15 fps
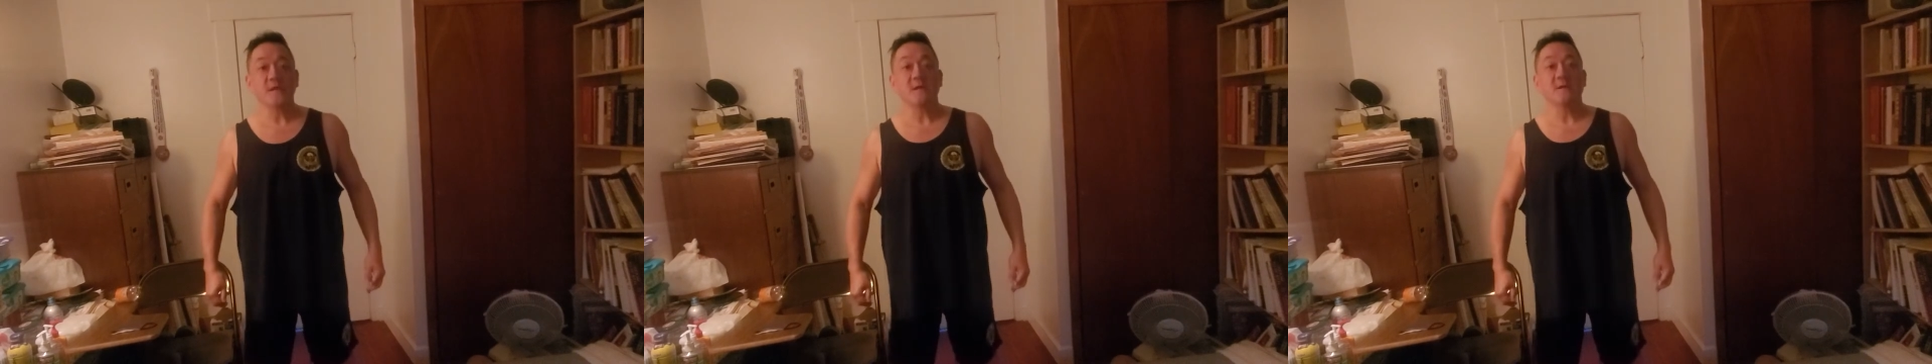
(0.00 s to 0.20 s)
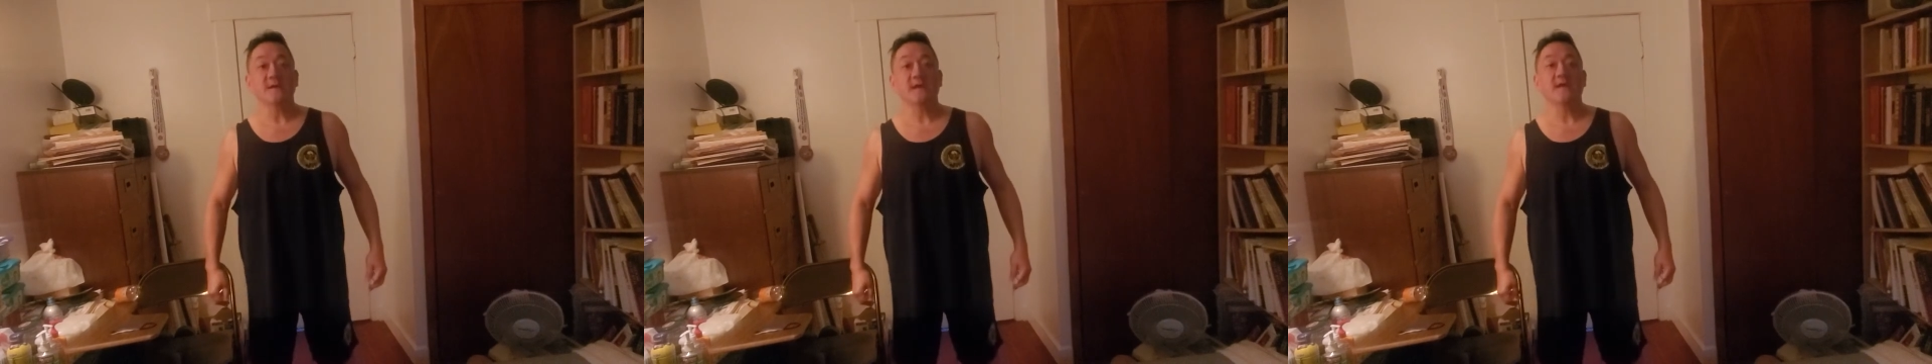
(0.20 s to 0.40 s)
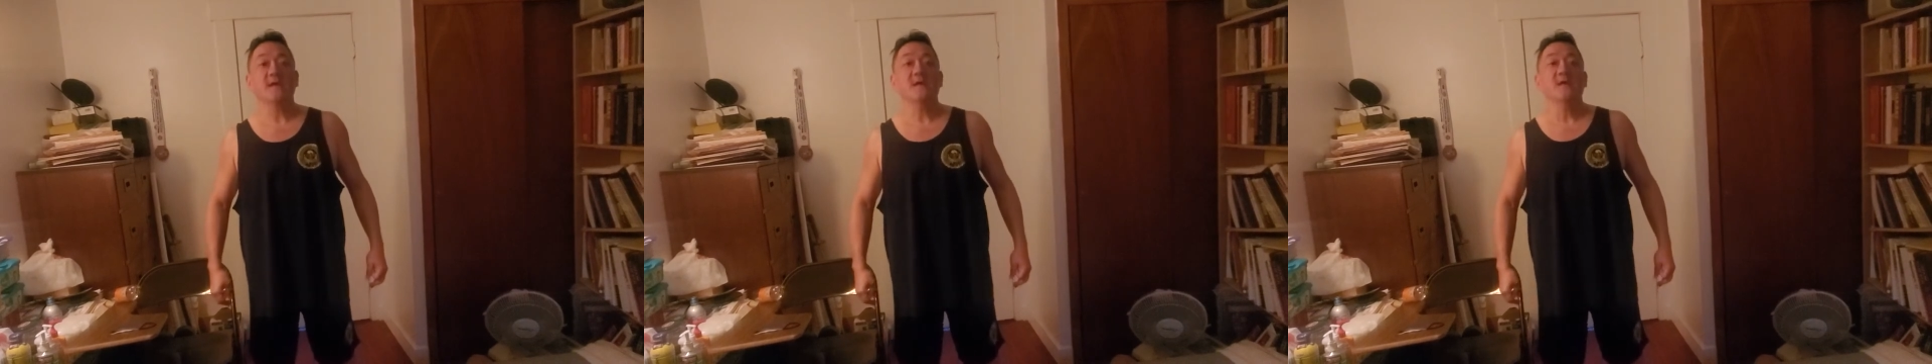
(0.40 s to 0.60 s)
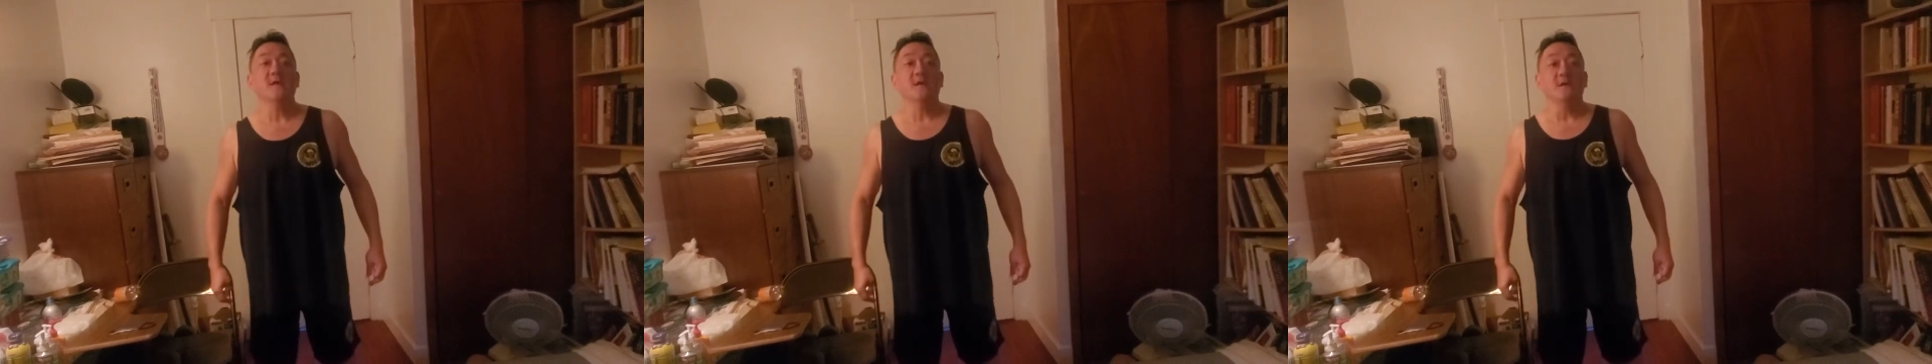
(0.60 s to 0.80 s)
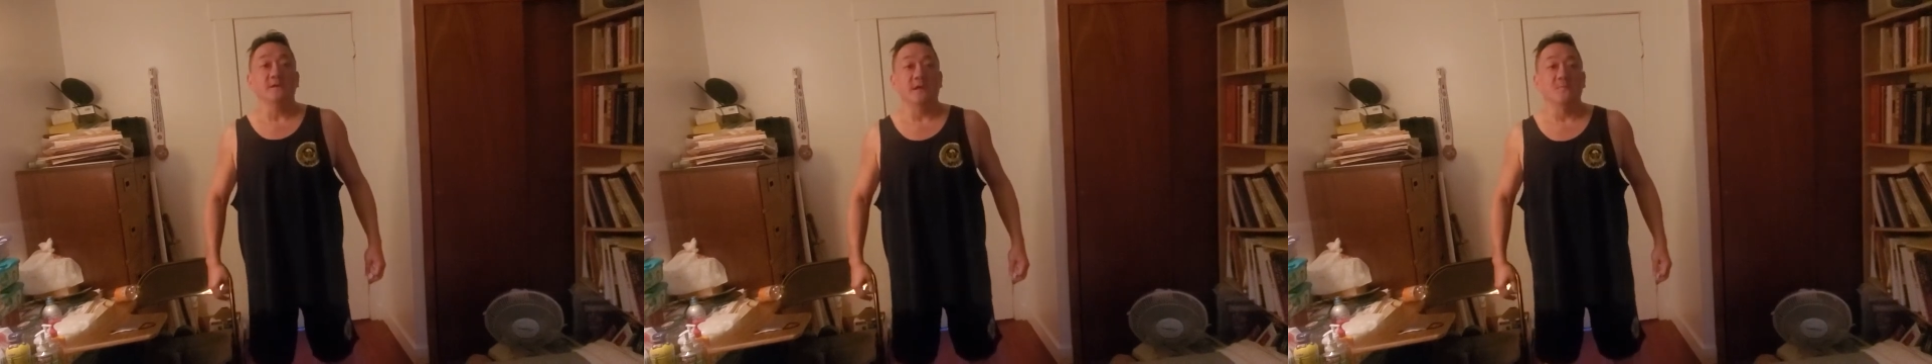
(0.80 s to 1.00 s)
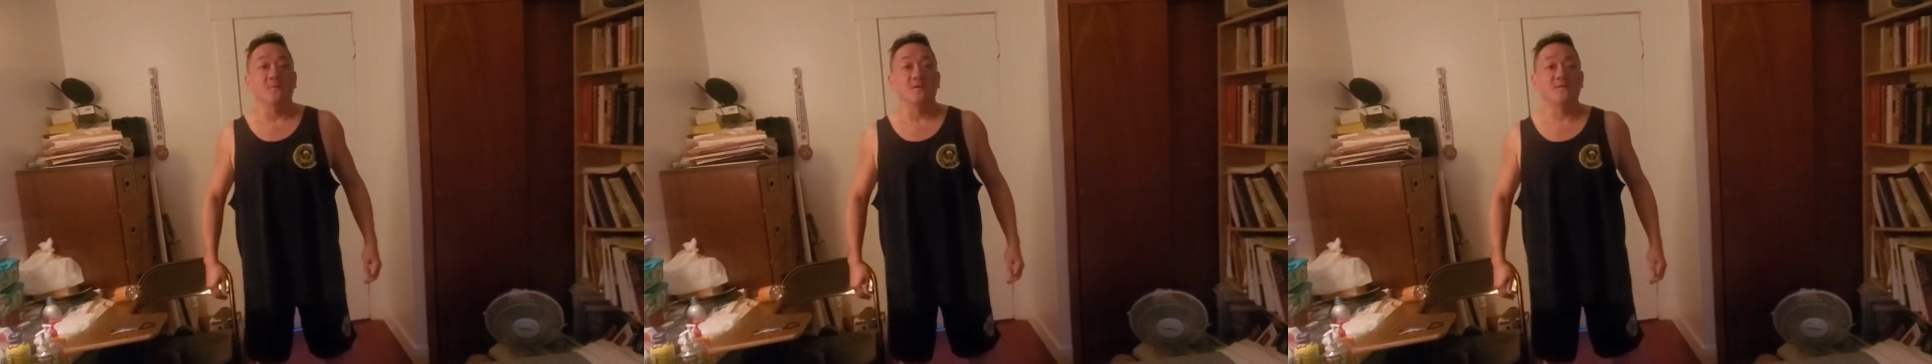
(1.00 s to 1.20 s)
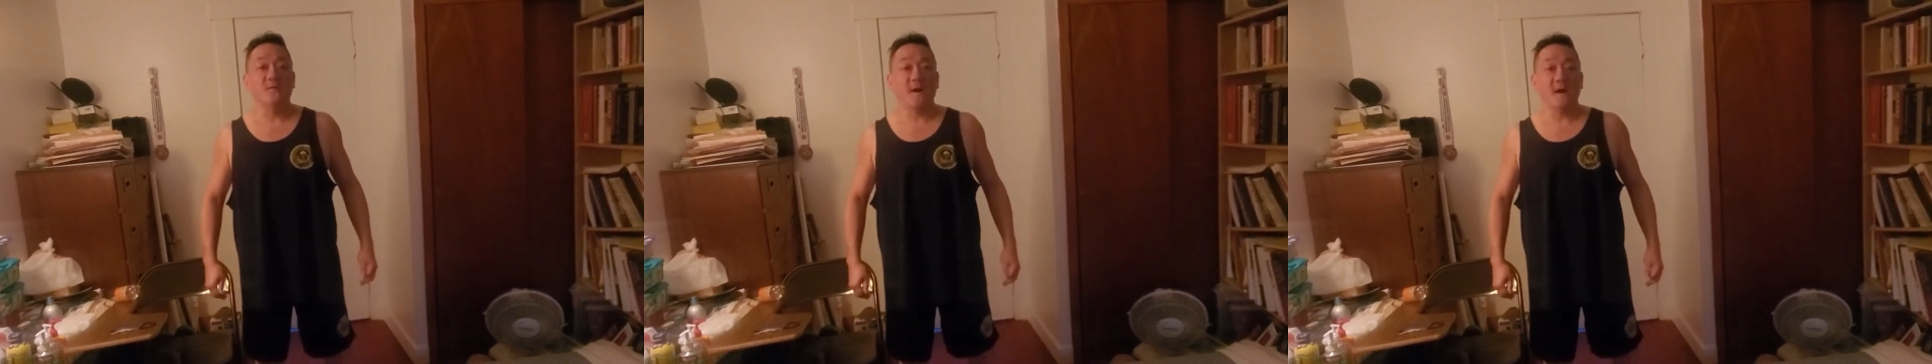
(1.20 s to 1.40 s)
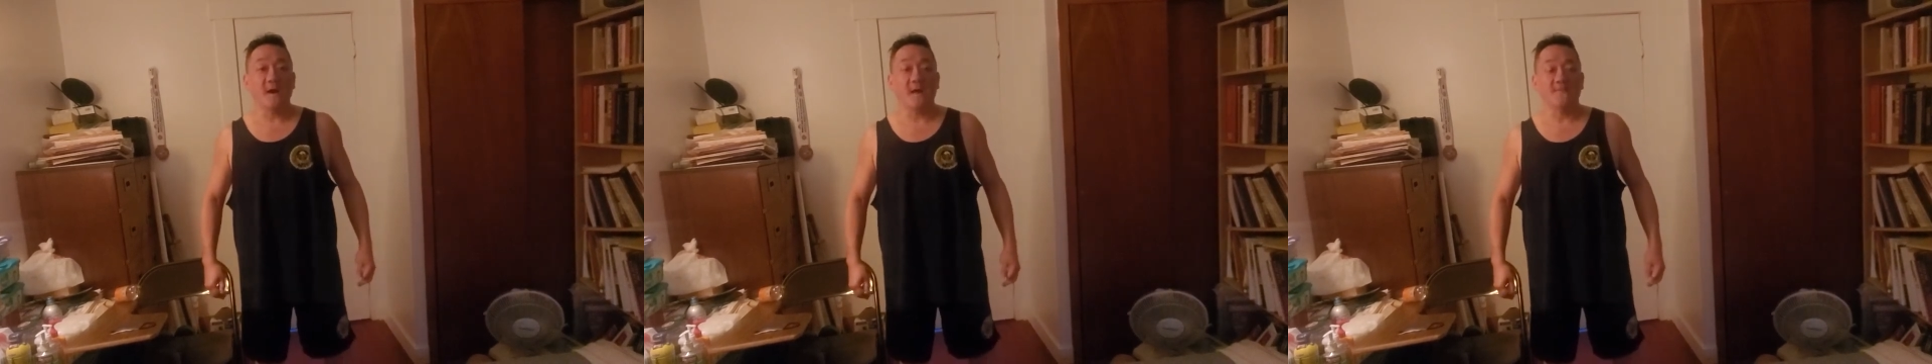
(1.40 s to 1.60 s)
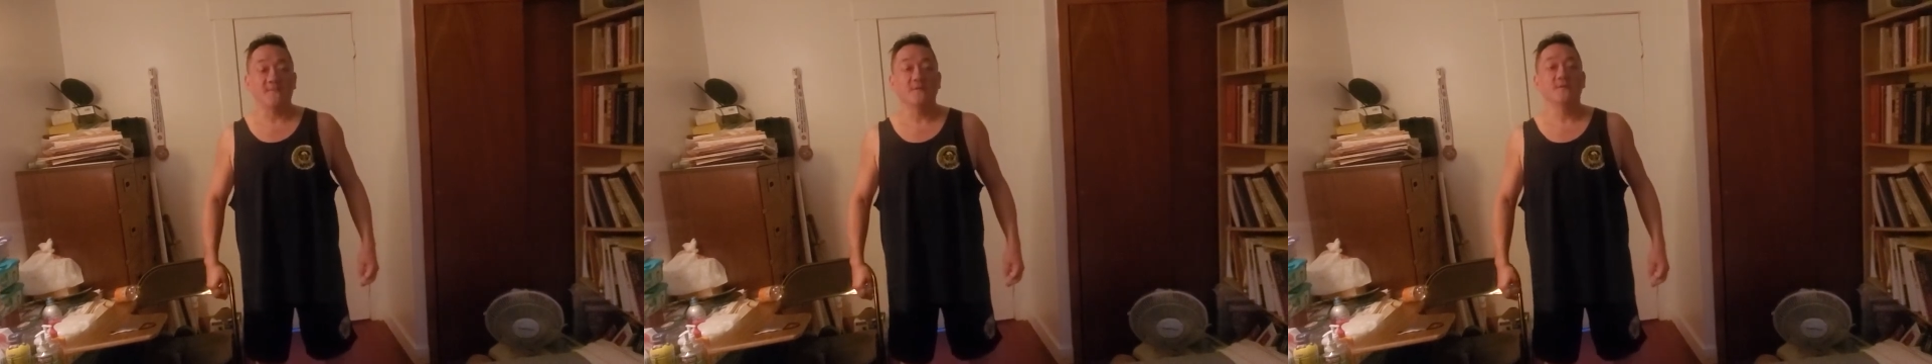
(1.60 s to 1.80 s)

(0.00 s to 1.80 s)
Okay, number five,